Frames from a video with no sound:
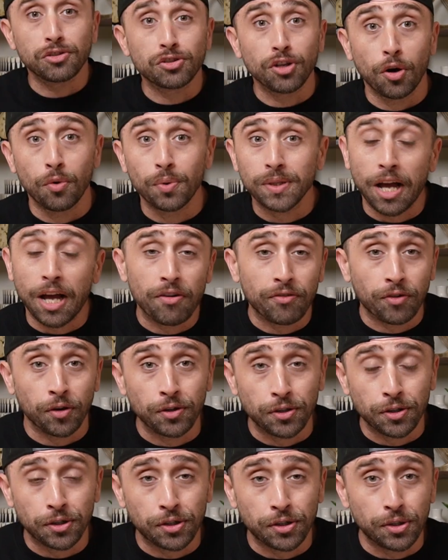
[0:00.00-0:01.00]
So without
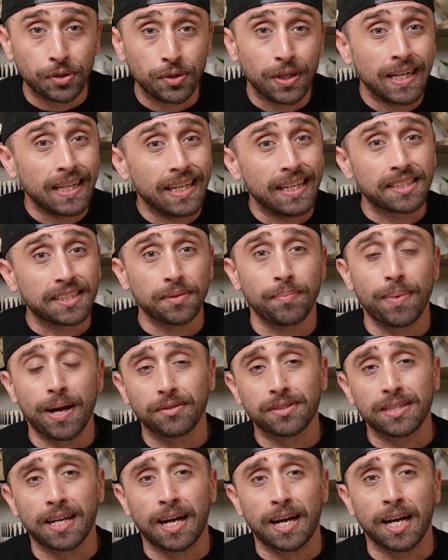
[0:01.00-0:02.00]
further ado, it's
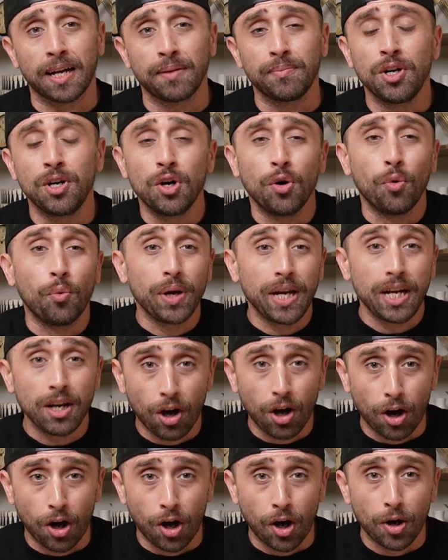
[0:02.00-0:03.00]
about time we
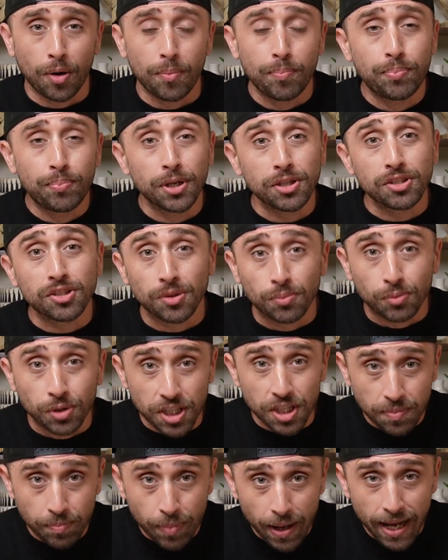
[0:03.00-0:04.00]
all put some
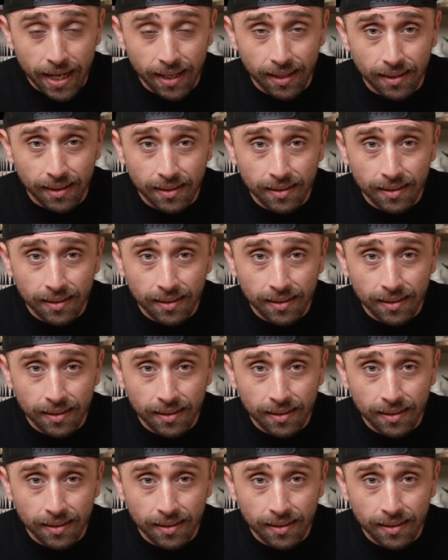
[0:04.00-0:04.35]
respect